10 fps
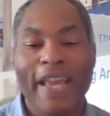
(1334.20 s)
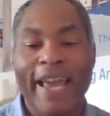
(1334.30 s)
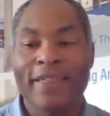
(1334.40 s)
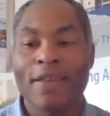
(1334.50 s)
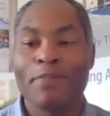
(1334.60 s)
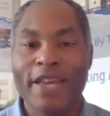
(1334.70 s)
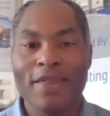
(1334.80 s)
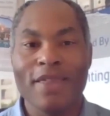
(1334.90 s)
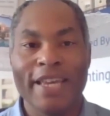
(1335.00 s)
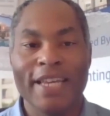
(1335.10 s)
and the
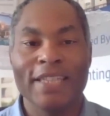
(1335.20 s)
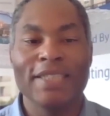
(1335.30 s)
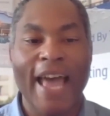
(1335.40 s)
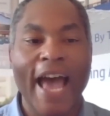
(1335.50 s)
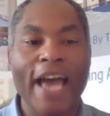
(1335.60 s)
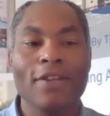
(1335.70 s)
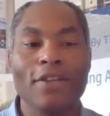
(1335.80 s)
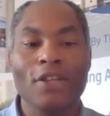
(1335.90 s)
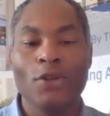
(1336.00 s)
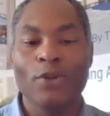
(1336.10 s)
myth is that
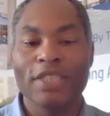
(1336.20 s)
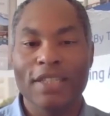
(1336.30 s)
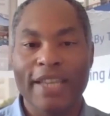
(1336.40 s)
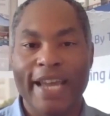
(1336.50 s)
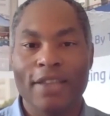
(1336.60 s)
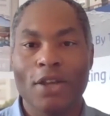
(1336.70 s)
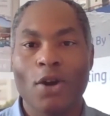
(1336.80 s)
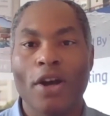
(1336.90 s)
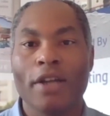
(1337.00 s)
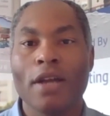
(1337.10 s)
you as a
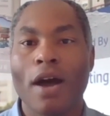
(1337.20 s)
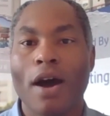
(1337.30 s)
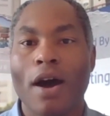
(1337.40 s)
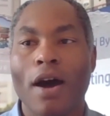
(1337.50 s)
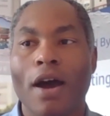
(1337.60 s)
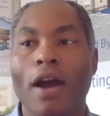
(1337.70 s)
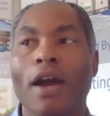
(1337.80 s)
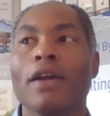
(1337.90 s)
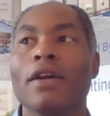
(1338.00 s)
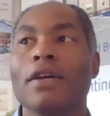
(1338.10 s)
landlord
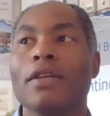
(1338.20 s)
are